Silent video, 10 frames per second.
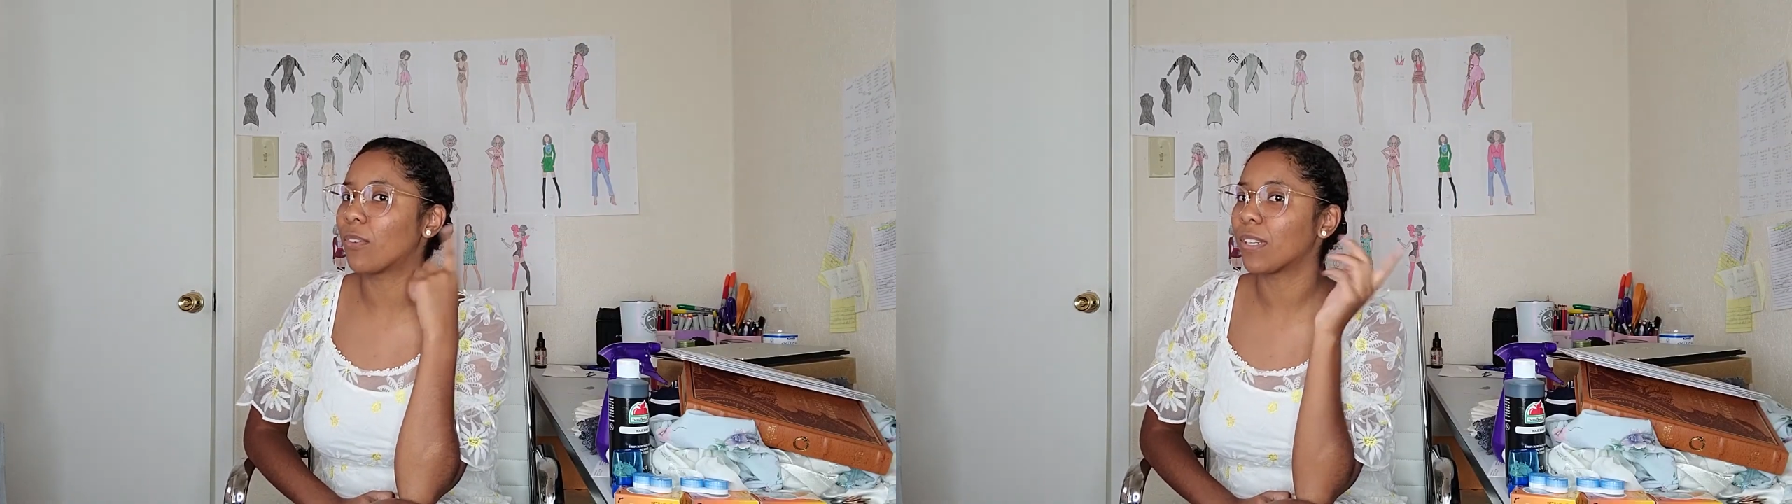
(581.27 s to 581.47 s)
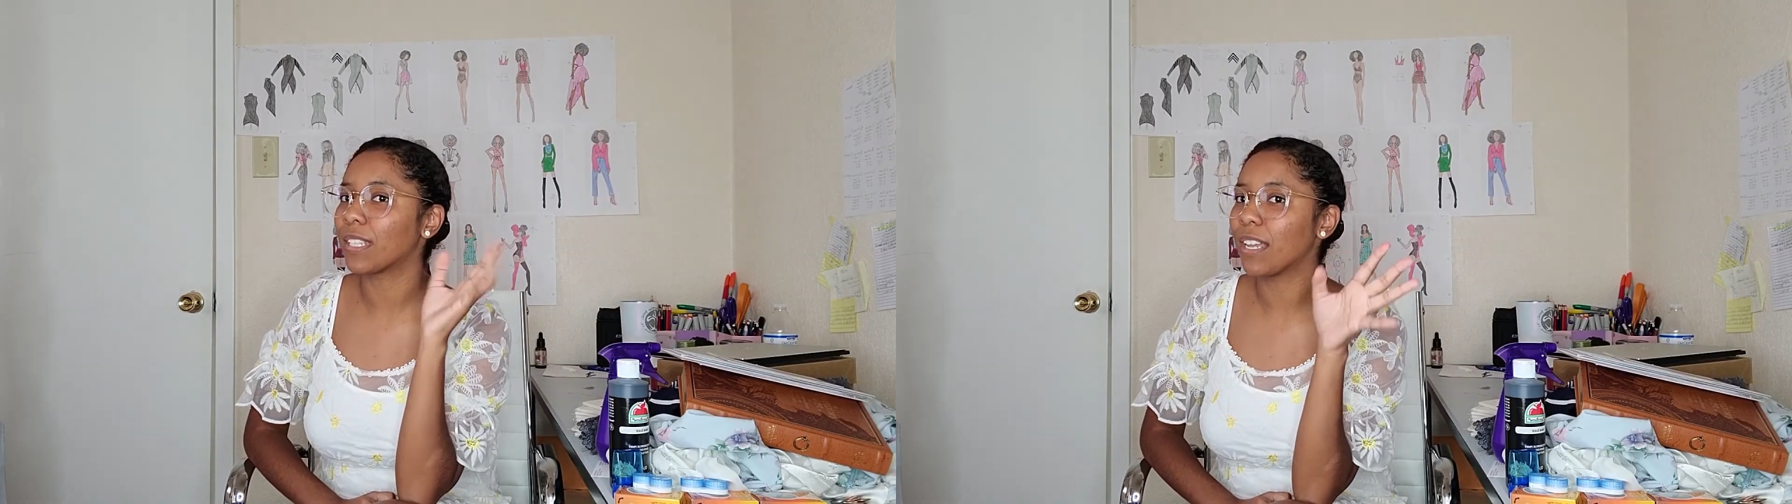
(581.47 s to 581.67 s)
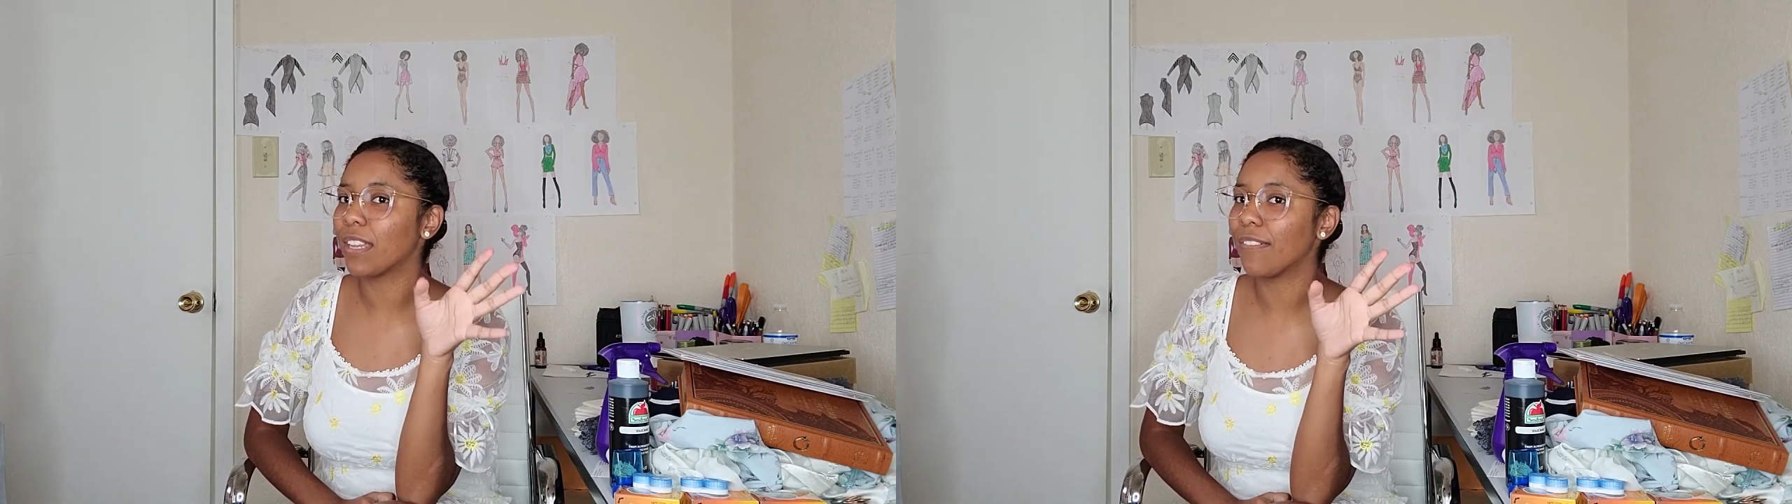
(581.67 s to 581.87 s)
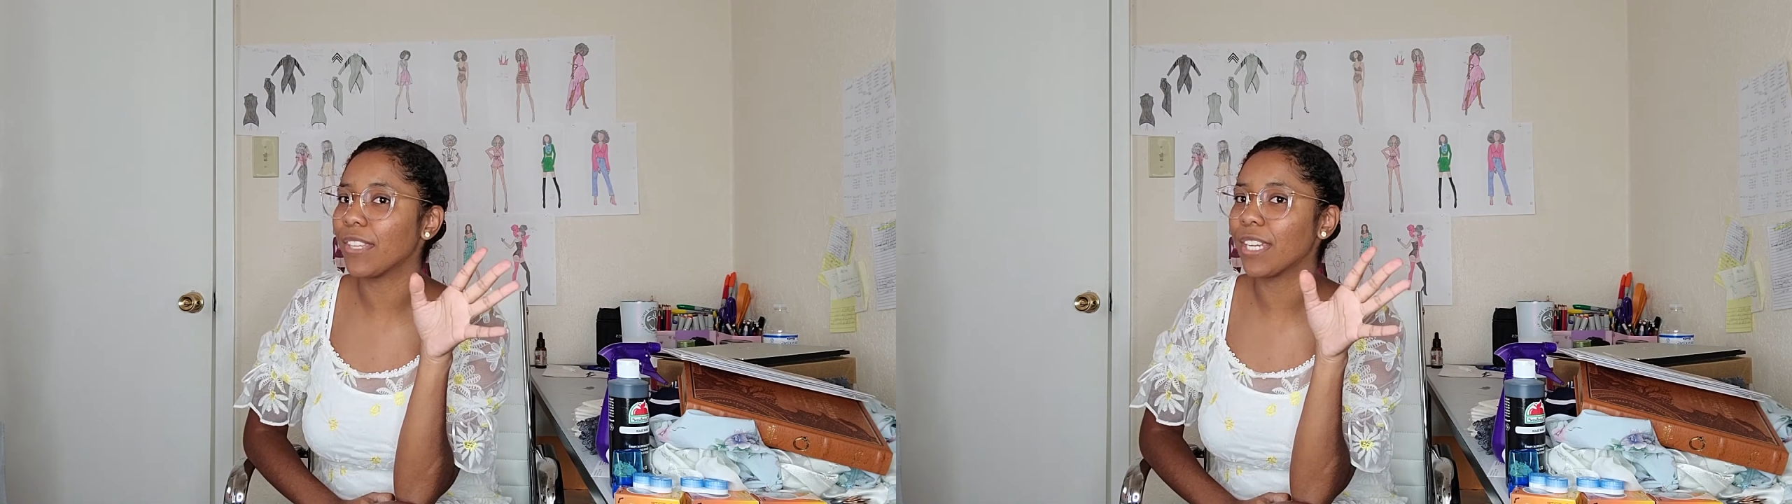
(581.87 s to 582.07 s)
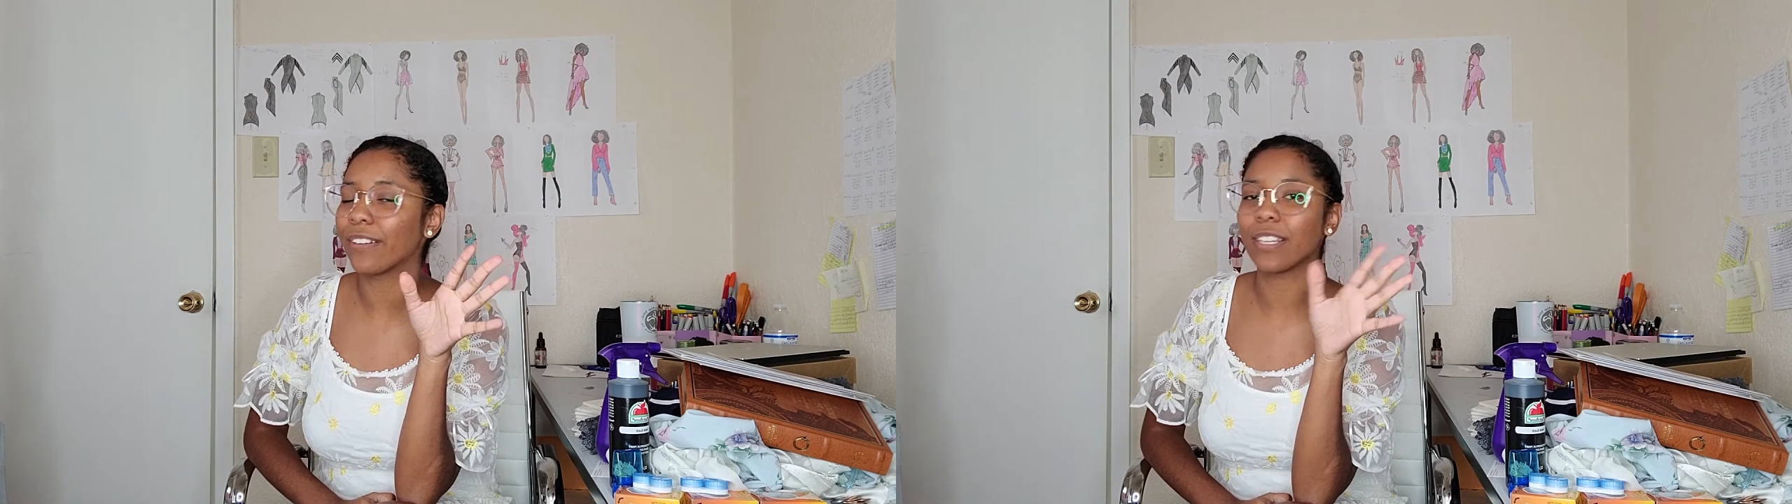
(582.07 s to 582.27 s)
course. I love the
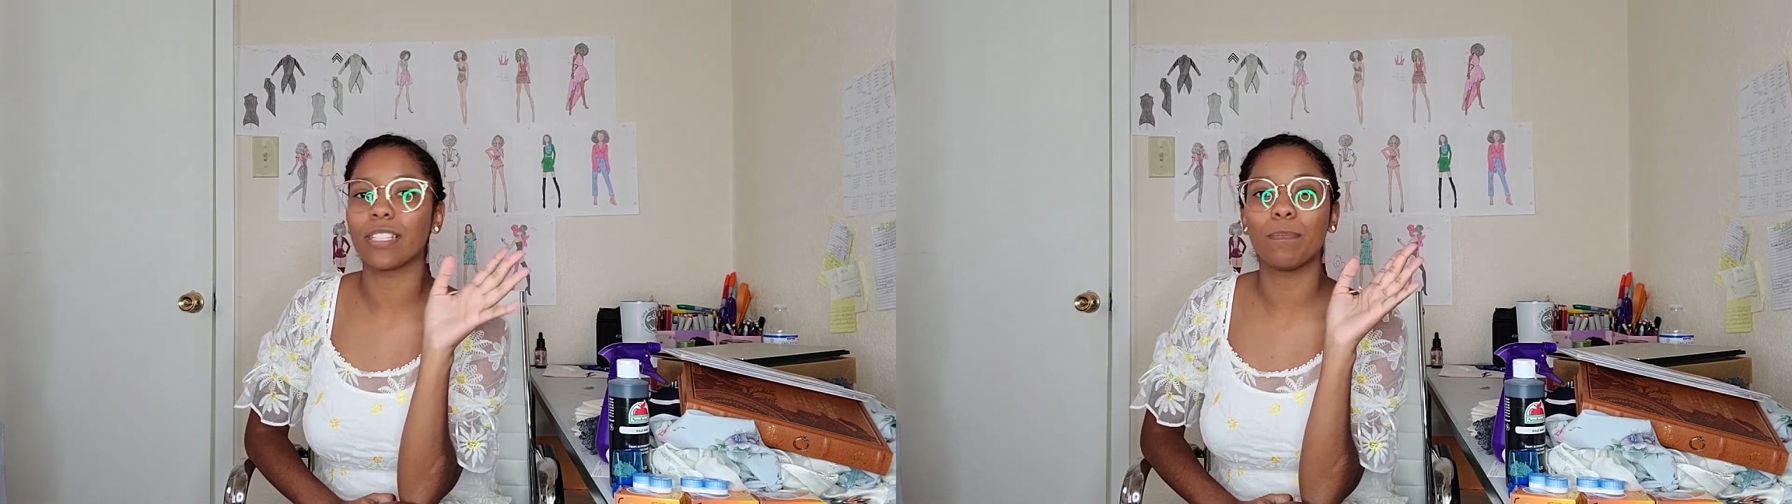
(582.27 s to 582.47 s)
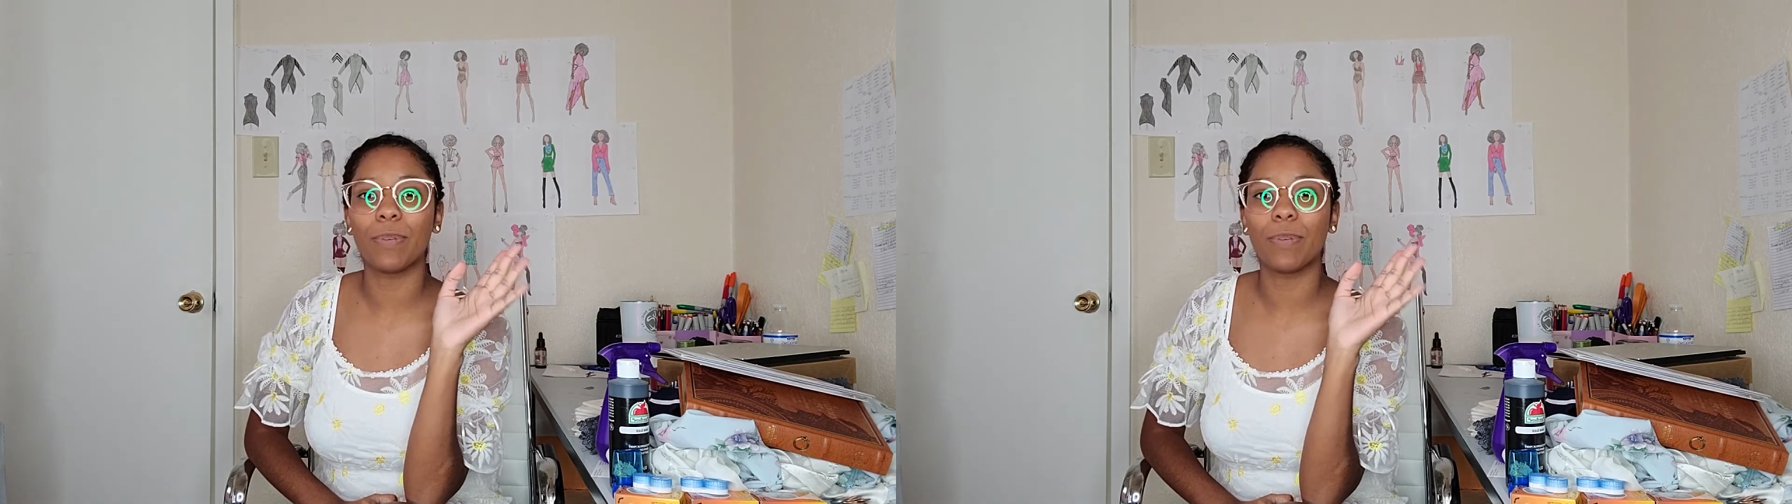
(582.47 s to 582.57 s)
earrings.